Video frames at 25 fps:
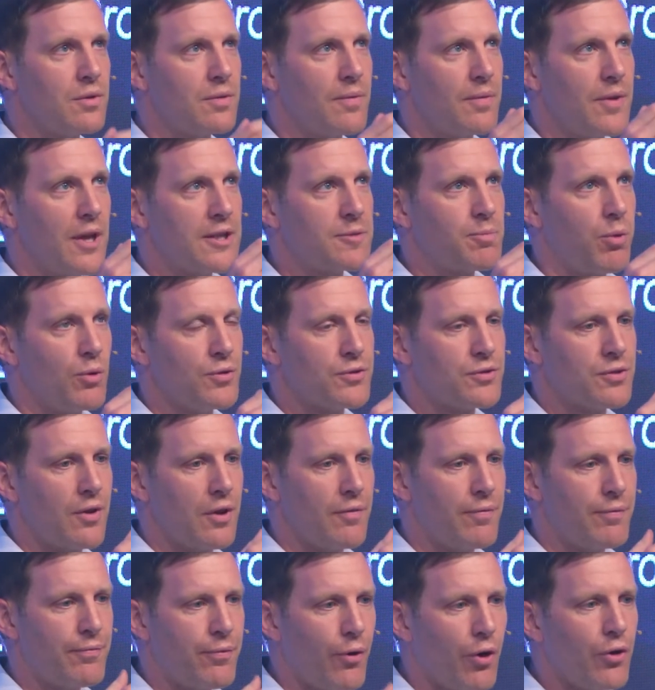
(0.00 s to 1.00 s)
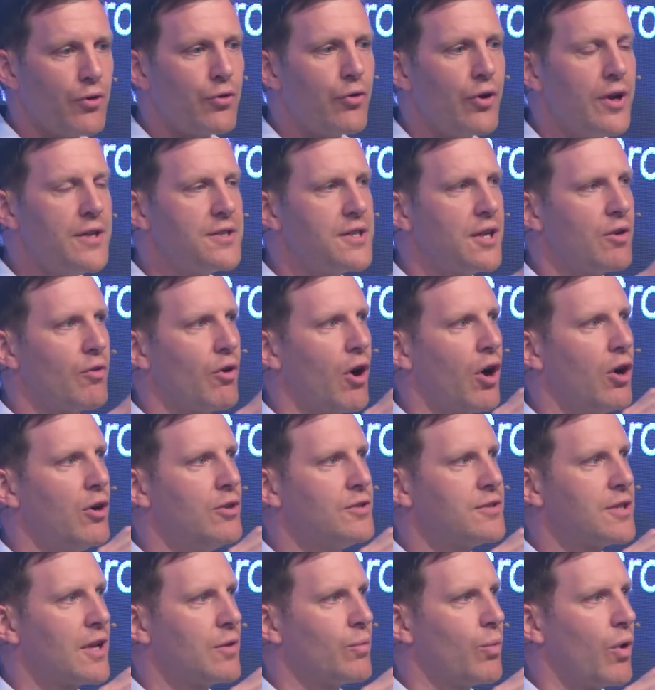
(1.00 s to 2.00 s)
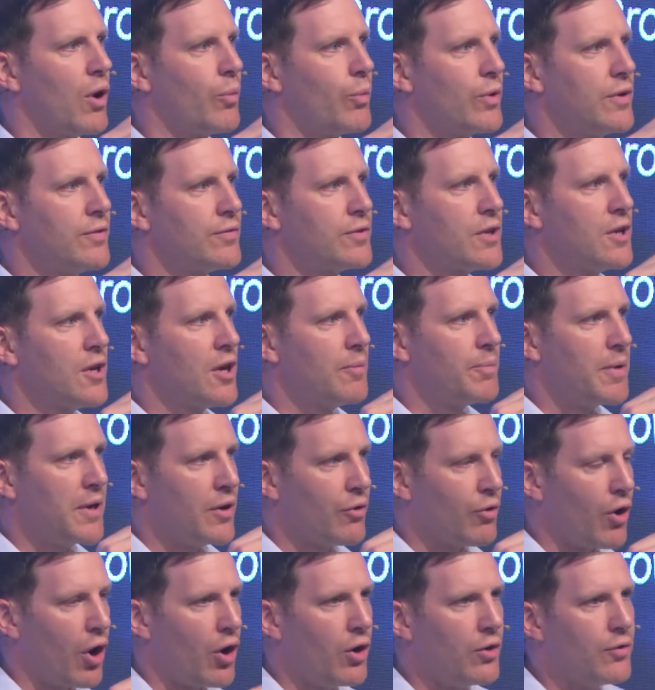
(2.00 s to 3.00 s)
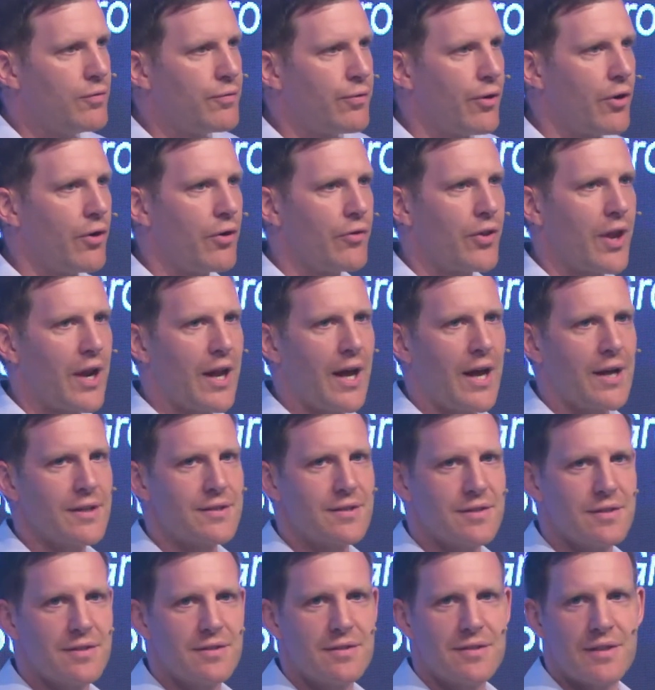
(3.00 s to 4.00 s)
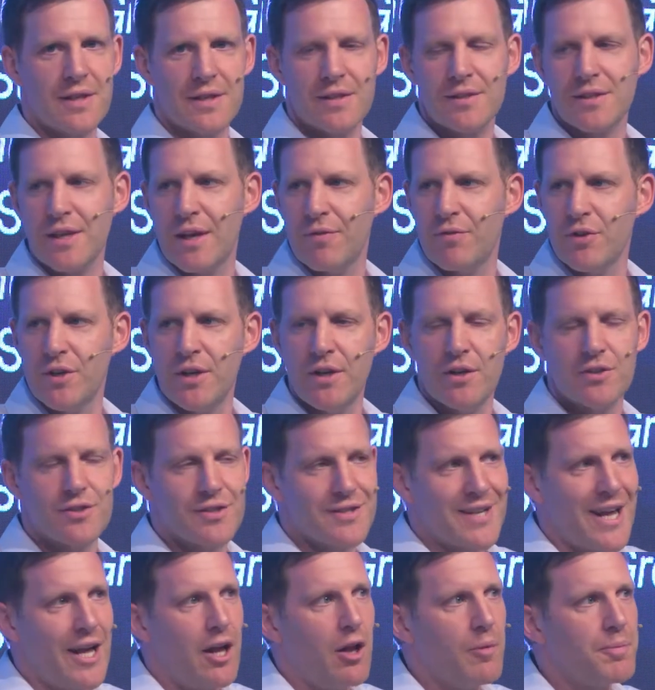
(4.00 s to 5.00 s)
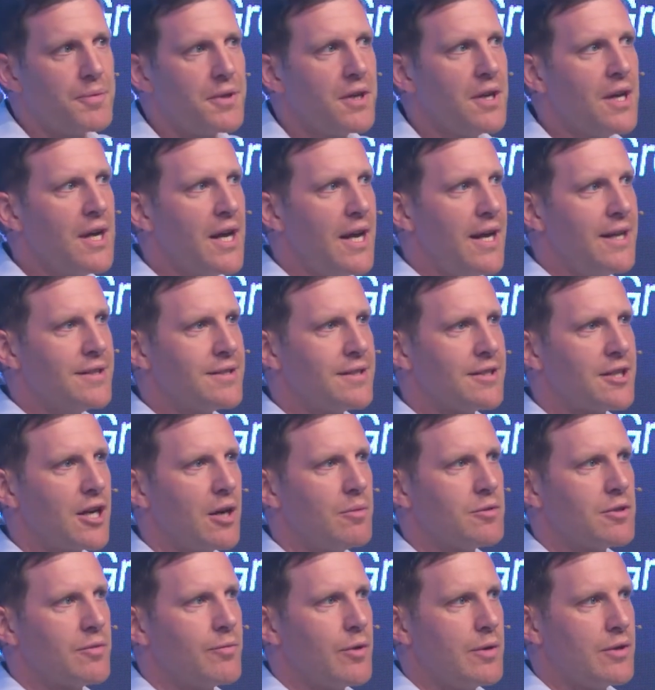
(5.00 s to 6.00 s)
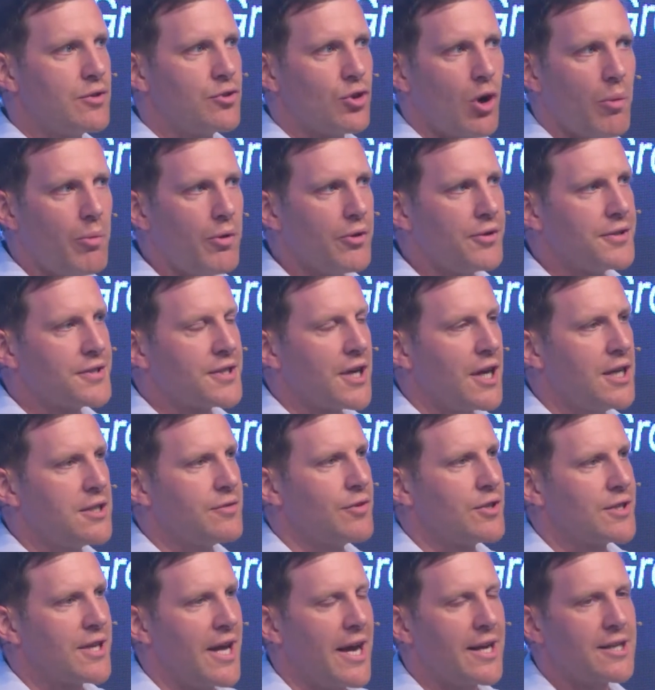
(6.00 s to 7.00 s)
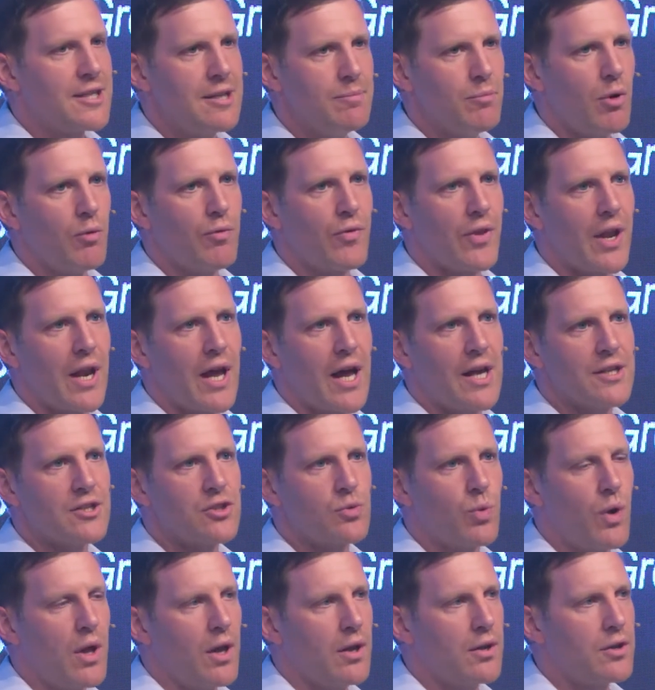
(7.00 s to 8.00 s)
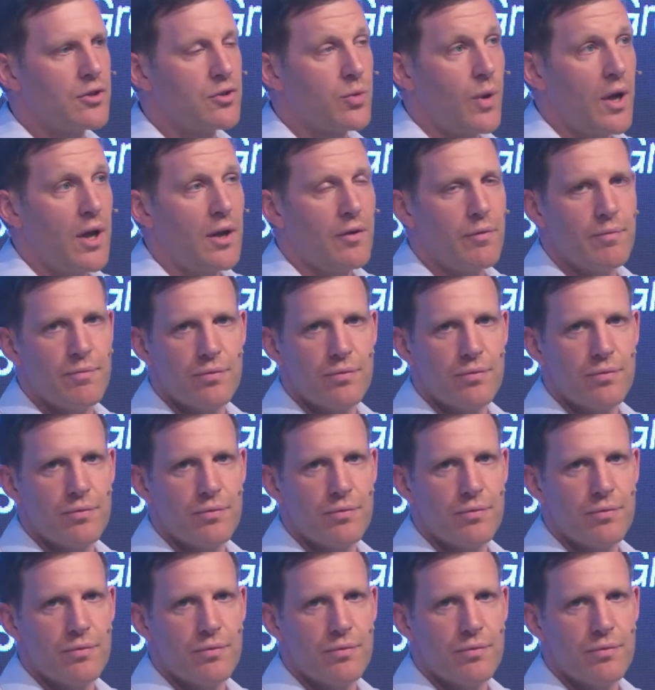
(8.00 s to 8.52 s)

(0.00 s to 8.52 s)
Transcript: I suppose the fundraising rounds and what we've been around for the last 6-7 years has helped is in terms of we doubled the size of our tech team over the last 12